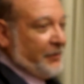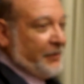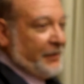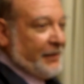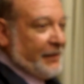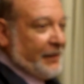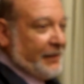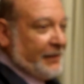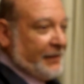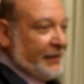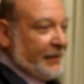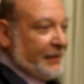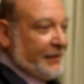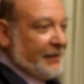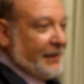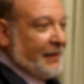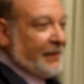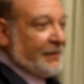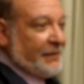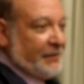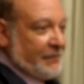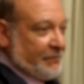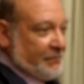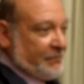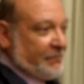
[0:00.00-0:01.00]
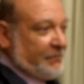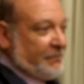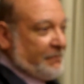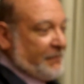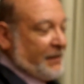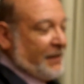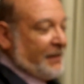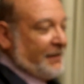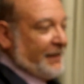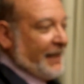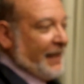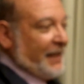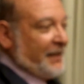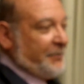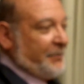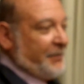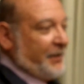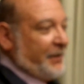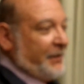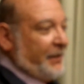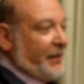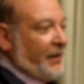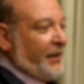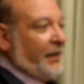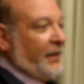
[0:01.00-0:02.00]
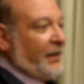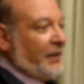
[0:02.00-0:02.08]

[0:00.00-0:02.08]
and contentment